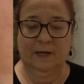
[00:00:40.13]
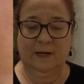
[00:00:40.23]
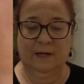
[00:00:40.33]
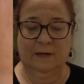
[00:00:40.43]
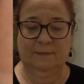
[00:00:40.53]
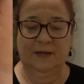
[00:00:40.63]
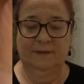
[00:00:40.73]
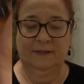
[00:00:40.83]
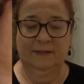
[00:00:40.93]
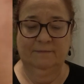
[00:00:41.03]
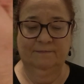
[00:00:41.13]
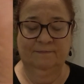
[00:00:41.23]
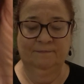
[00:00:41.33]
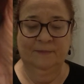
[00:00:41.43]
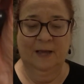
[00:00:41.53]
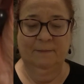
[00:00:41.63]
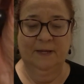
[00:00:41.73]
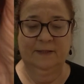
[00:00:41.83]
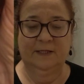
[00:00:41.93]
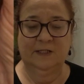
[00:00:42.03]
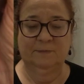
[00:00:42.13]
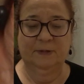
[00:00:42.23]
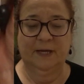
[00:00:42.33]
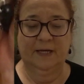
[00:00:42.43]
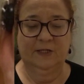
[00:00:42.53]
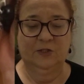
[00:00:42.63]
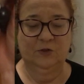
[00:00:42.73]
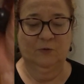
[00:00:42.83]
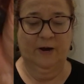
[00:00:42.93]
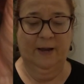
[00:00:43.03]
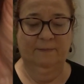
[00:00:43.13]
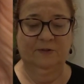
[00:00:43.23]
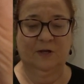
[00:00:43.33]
And I made these spaghetti straps.